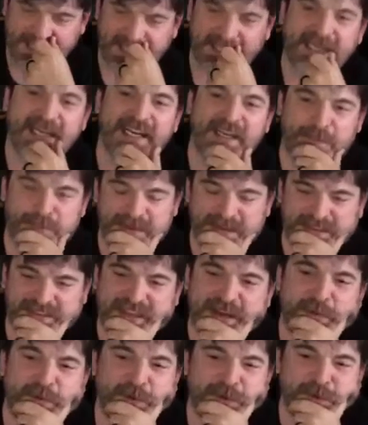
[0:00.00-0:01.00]
kind of make
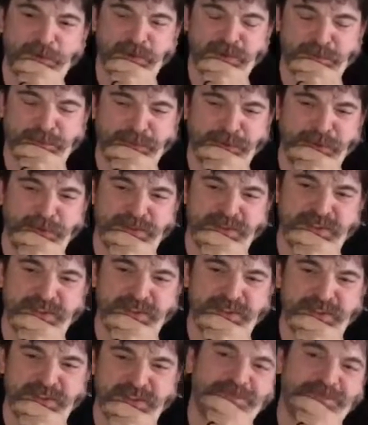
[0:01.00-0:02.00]
that work with a blues
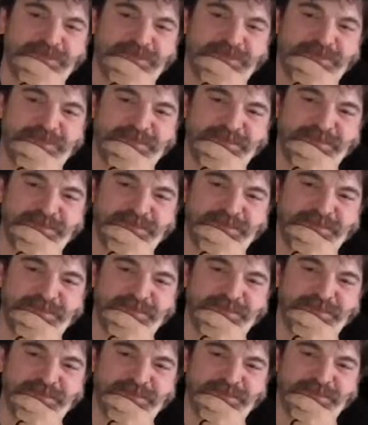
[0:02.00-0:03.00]
tune.
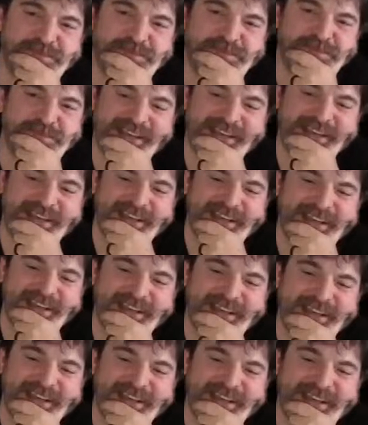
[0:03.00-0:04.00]
And
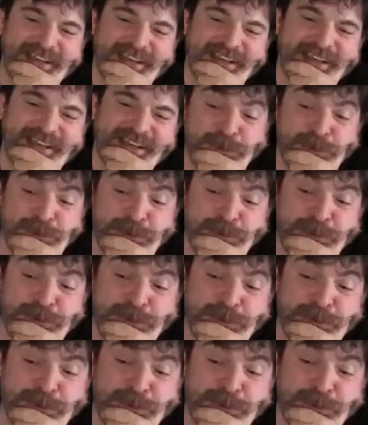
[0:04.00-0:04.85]
it was pretty cool.